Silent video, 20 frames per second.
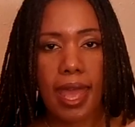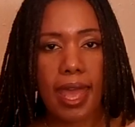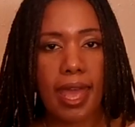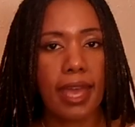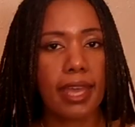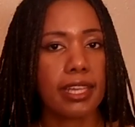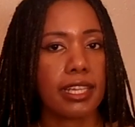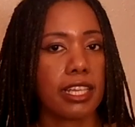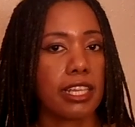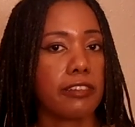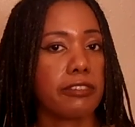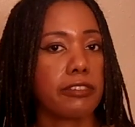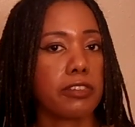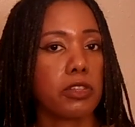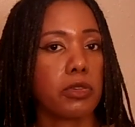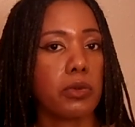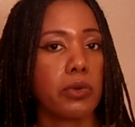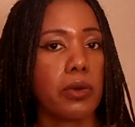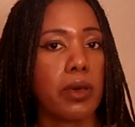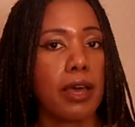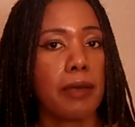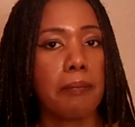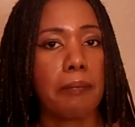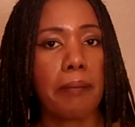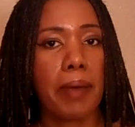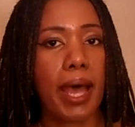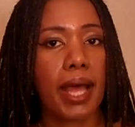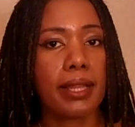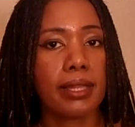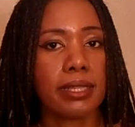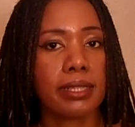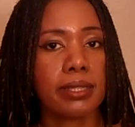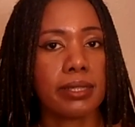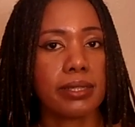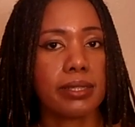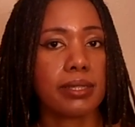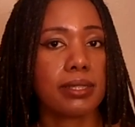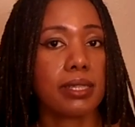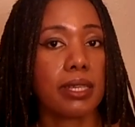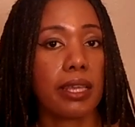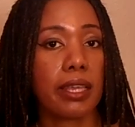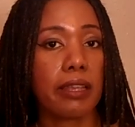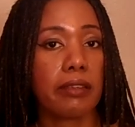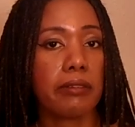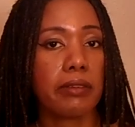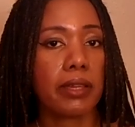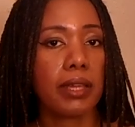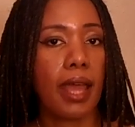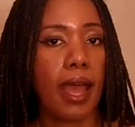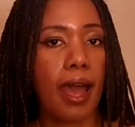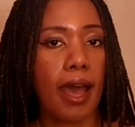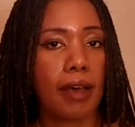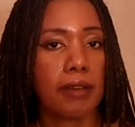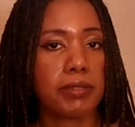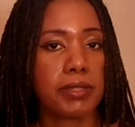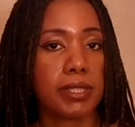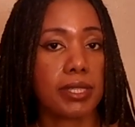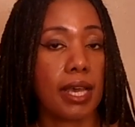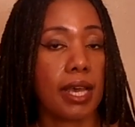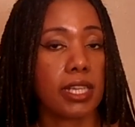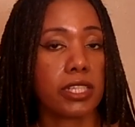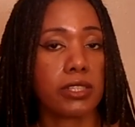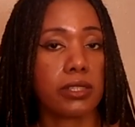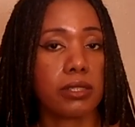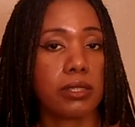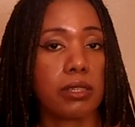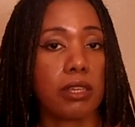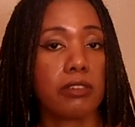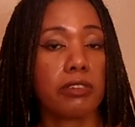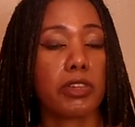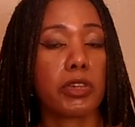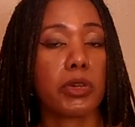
and if too unbalanced, even have sides of